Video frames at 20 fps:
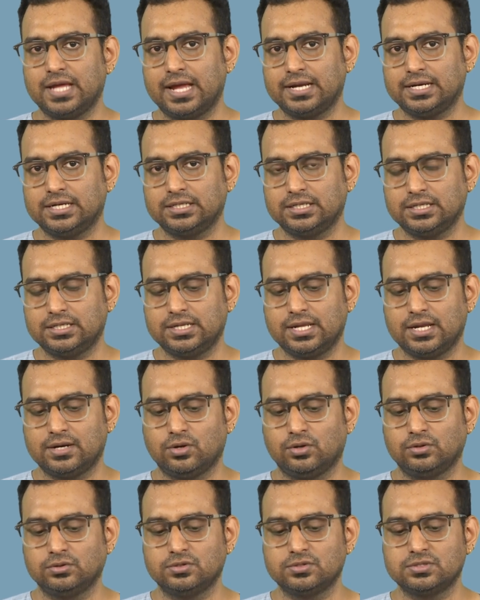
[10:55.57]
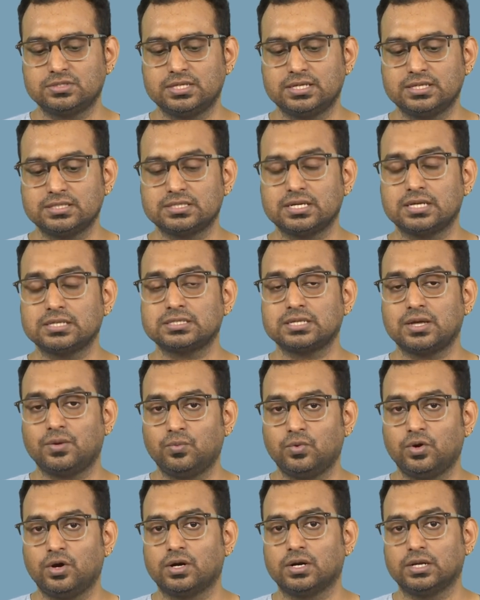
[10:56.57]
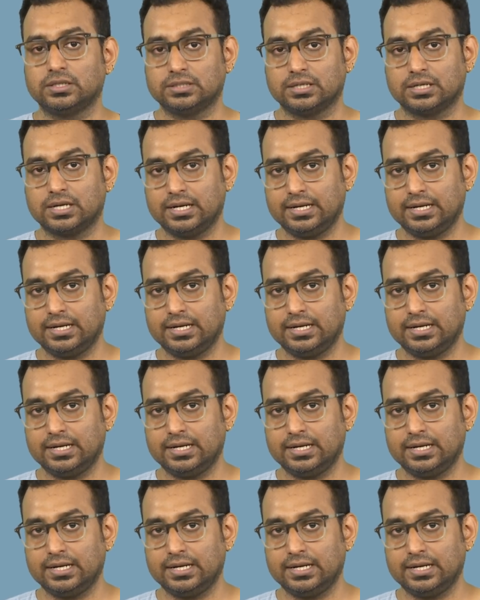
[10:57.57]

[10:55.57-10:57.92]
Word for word: identity and all those things are somewhere or other